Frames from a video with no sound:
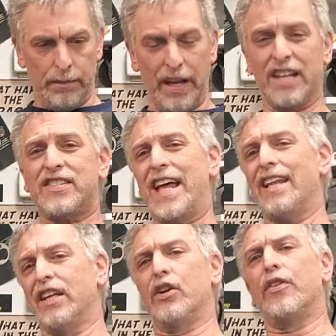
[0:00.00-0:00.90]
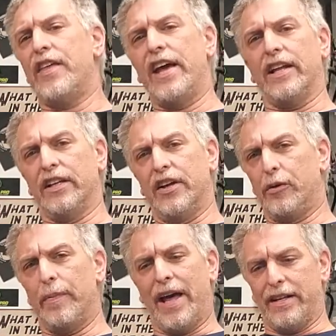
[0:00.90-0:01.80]
It's that little thing, little
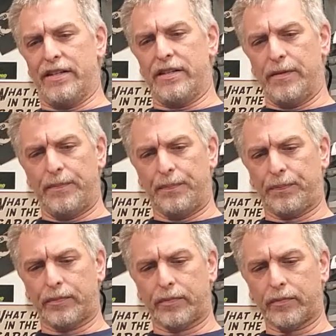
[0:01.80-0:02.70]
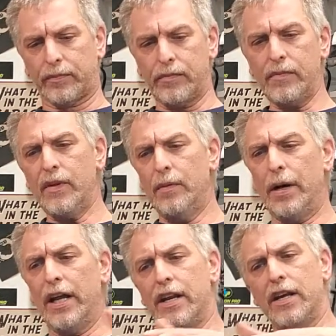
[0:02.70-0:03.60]
bits.
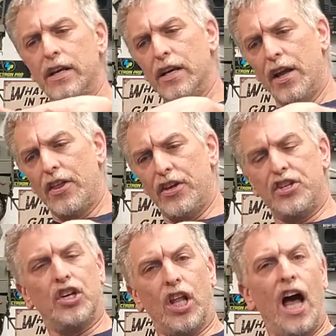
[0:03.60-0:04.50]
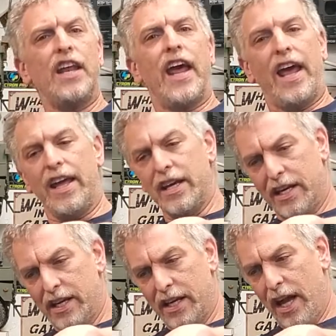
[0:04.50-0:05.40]
But the Gelande,
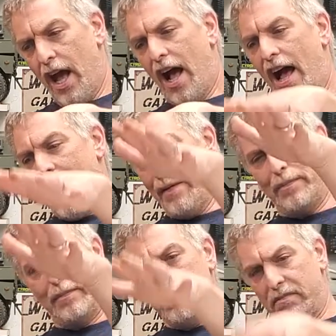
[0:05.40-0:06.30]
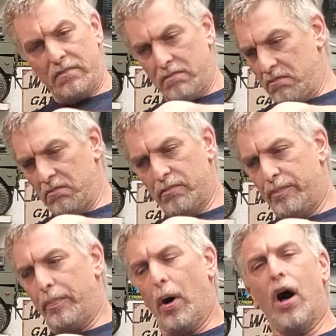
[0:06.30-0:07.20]
I
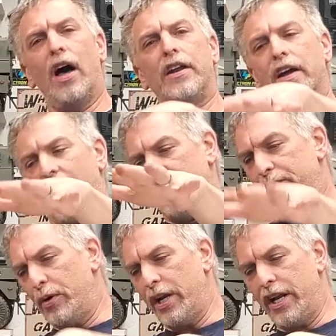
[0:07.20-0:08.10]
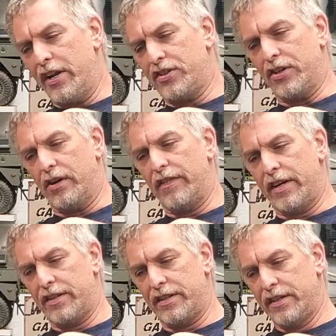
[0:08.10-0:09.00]
bought, I put it in a
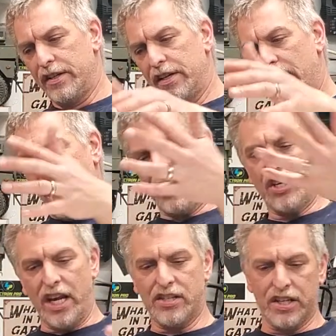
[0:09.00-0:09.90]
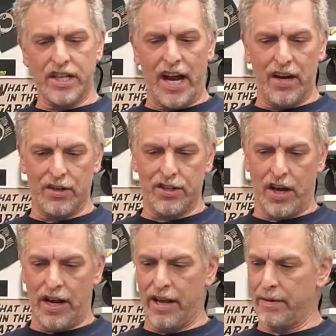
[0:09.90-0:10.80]
service, I changed the tires
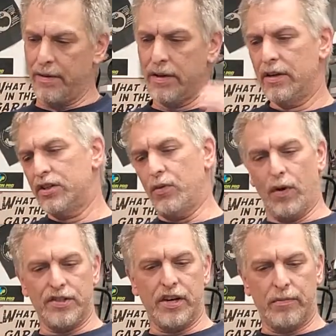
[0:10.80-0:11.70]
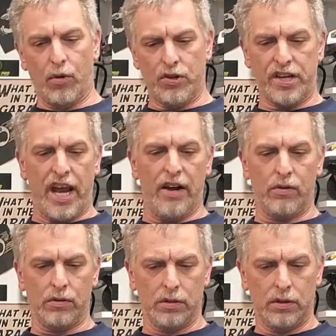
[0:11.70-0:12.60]
on it to ones that are more scale,